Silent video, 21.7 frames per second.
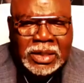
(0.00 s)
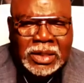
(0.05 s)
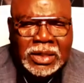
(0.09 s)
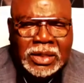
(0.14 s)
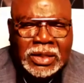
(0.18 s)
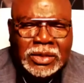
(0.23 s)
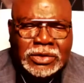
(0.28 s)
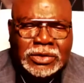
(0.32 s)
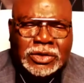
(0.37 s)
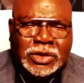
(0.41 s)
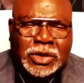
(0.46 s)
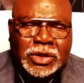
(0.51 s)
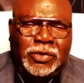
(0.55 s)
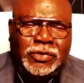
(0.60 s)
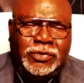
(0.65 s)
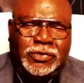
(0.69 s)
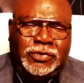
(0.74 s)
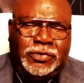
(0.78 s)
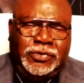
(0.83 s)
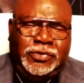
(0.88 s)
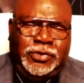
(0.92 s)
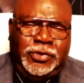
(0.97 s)

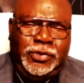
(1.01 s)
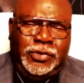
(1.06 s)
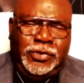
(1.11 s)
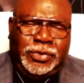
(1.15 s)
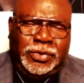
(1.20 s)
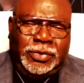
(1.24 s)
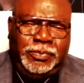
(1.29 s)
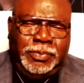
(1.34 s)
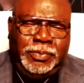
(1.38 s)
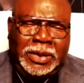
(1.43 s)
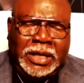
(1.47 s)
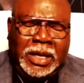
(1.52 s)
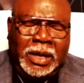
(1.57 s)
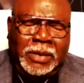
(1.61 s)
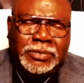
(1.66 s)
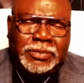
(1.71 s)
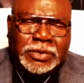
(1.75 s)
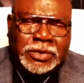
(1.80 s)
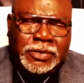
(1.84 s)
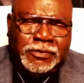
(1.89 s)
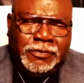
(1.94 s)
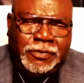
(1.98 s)
So truth
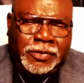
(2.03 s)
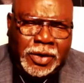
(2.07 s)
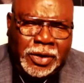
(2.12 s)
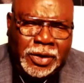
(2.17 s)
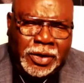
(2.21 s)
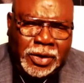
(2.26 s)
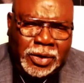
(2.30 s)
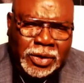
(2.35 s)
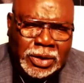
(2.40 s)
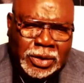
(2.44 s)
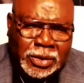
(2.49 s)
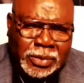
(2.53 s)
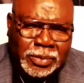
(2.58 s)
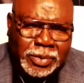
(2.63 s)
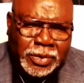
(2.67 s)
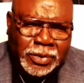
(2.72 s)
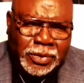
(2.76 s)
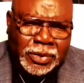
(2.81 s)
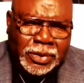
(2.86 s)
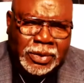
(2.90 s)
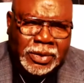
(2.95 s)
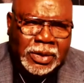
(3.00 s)
becomes a
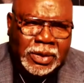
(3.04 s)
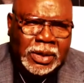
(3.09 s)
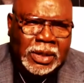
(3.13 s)
variable.